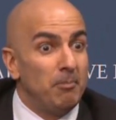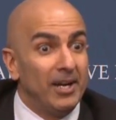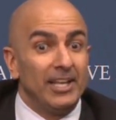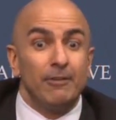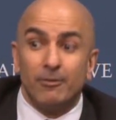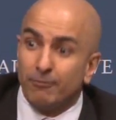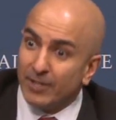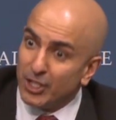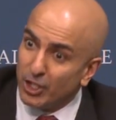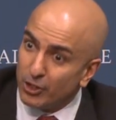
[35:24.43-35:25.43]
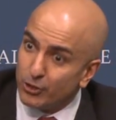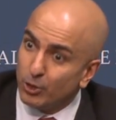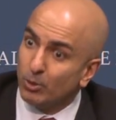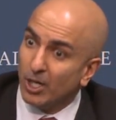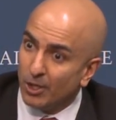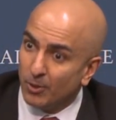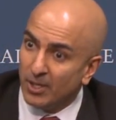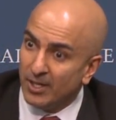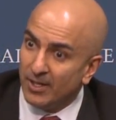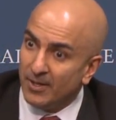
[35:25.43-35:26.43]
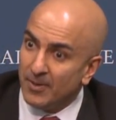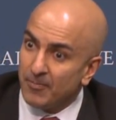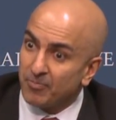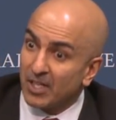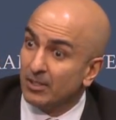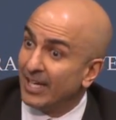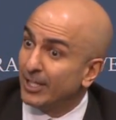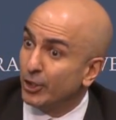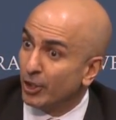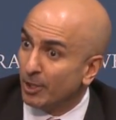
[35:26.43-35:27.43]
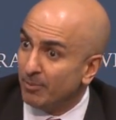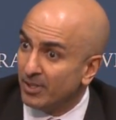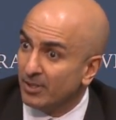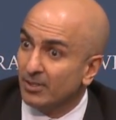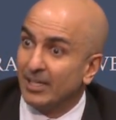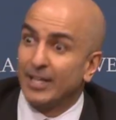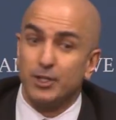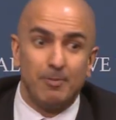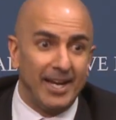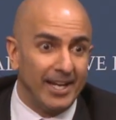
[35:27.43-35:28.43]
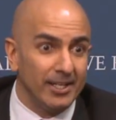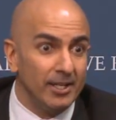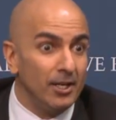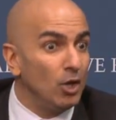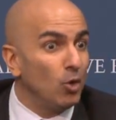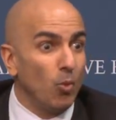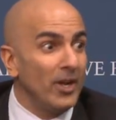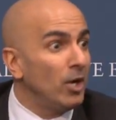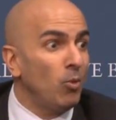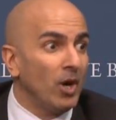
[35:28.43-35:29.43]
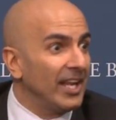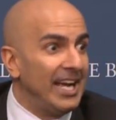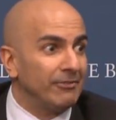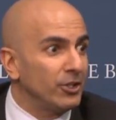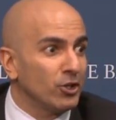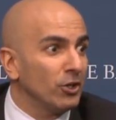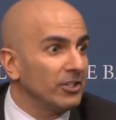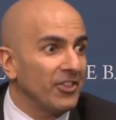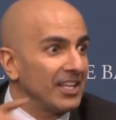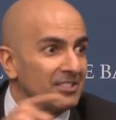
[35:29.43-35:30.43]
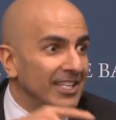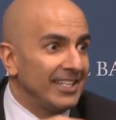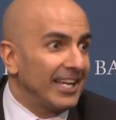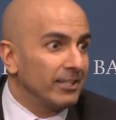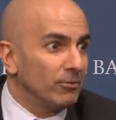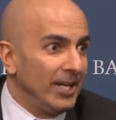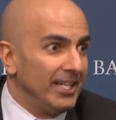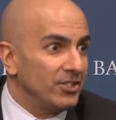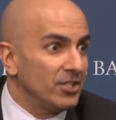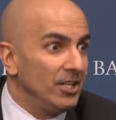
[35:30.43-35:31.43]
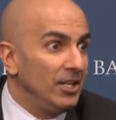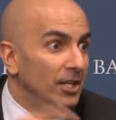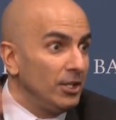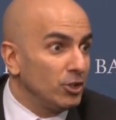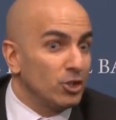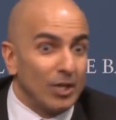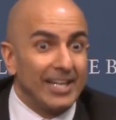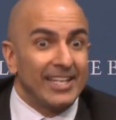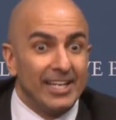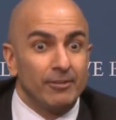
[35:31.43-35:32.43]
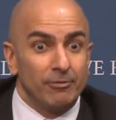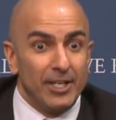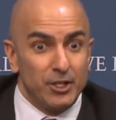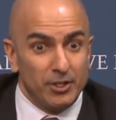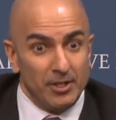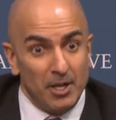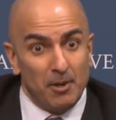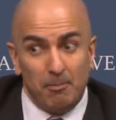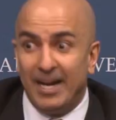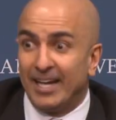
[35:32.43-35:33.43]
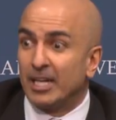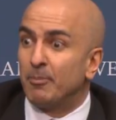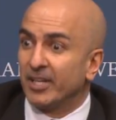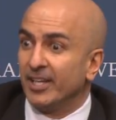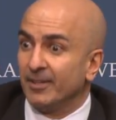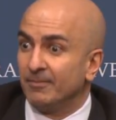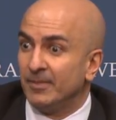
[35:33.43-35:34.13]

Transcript: But if inflation is too low, like Europe, like Japan, we don't want to have to turn to things like negative rates to try to get inflation back up again.